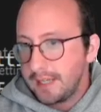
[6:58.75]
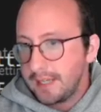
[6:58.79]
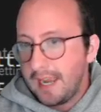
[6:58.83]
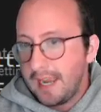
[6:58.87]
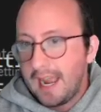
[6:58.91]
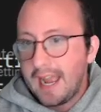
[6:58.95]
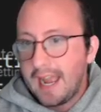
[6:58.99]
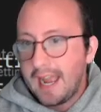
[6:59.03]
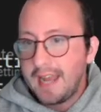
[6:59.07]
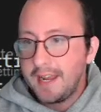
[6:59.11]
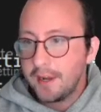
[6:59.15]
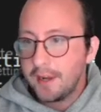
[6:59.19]

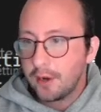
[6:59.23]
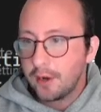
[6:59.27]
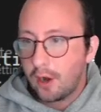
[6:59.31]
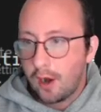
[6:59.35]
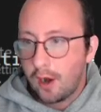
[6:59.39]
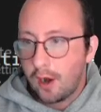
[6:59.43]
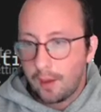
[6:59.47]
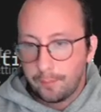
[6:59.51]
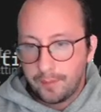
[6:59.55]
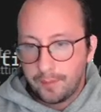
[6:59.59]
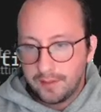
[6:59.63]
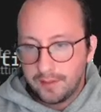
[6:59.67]
and it
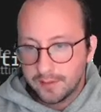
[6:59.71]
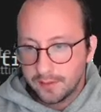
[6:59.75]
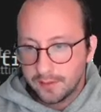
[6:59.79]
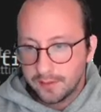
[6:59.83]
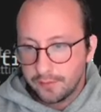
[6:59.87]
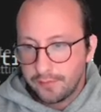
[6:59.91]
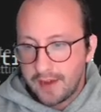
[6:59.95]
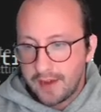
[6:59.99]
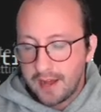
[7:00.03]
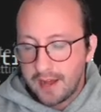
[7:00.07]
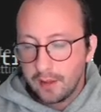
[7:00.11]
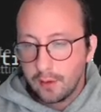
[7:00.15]
copies the
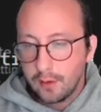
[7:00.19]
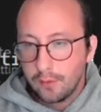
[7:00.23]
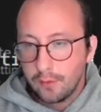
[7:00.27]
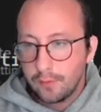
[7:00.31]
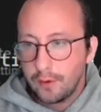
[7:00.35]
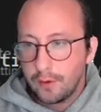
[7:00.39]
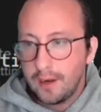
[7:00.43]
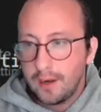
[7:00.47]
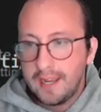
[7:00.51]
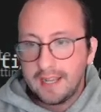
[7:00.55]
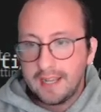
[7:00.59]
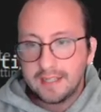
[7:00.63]
file
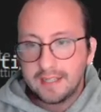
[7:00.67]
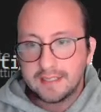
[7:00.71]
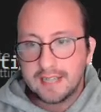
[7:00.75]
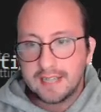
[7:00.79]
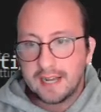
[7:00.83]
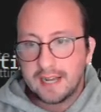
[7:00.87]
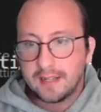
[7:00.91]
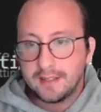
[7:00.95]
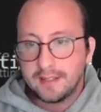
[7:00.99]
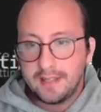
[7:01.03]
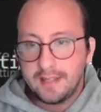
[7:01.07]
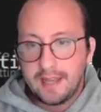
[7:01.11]
over
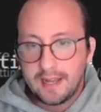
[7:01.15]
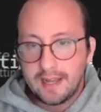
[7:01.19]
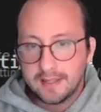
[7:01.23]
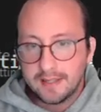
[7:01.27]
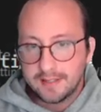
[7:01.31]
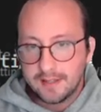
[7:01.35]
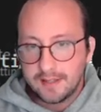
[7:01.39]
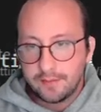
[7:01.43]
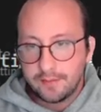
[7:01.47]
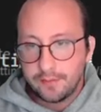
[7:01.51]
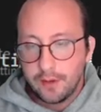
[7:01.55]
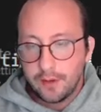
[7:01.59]
exactly as
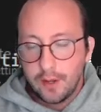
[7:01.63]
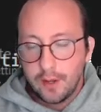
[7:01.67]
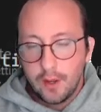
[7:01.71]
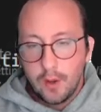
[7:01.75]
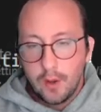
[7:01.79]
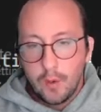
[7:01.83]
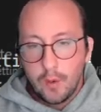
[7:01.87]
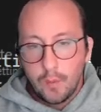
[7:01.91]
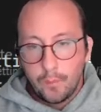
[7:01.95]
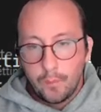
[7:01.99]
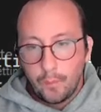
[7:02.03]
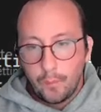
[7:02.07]
if
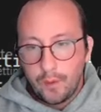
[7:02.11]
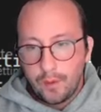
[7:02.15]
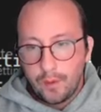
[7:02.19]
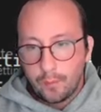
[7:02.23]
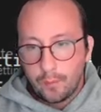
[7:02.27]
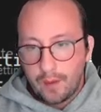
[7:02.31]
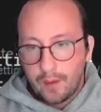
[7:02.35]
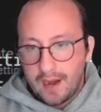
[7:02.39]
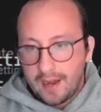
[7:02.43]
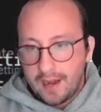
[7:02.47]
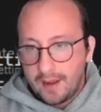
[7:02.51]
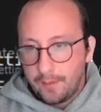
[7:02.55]
we
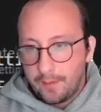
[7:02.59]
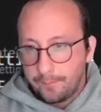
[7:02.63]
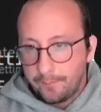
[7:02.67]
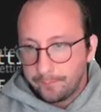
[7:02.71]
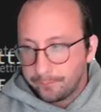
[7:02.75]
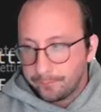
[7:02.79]
ran it